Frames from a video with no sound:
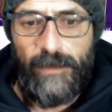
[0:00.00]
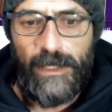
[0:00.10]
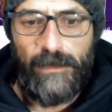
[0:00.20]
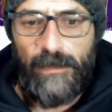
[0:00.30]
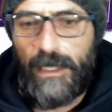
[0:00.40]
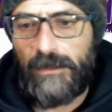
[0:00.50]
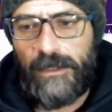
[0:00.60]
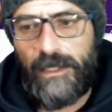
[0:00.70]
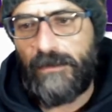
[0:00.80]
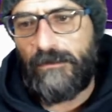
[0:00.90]
but I
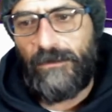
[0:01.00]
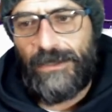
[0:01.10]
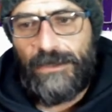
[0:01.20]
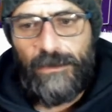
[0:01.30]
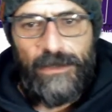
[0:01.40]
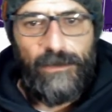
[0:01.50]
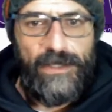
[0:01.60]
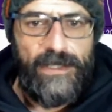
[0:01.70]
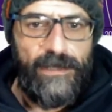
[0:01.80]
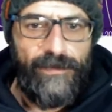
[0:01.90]
think we're
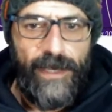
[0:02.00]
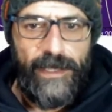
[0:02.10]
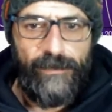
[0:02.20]
still fine.